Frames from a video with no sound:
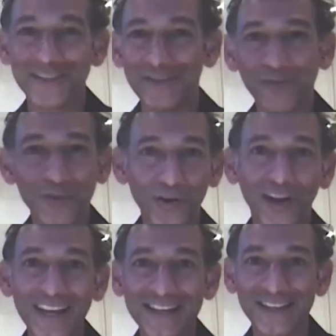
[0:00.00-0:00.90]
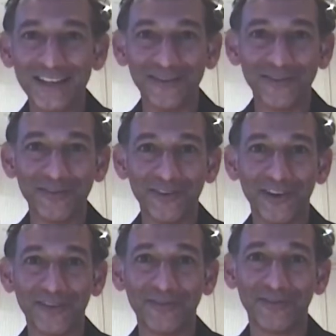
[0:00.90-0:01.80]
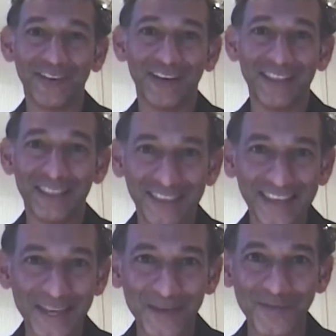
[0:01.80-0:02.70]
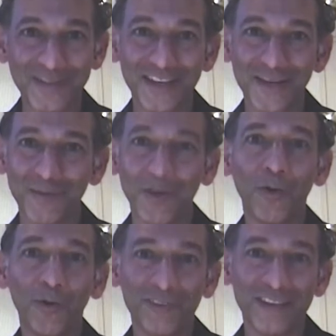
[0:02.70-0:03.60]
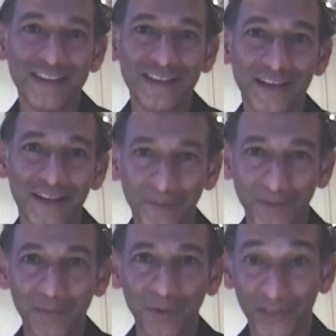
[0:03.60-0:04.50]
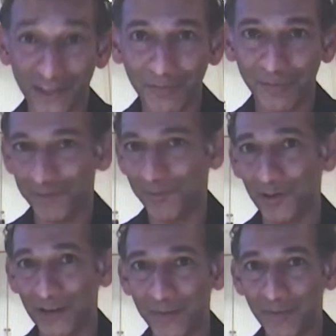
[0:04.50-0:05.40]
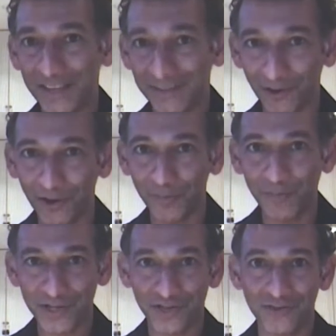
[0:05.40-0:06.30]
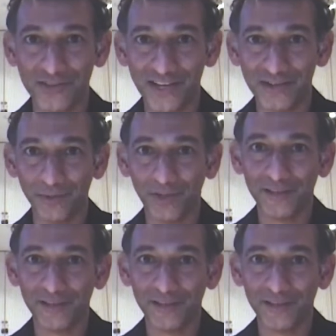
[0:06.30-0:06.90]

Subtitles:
variety of themes, but all of these are people, young people, I believe, on a mission to change the world.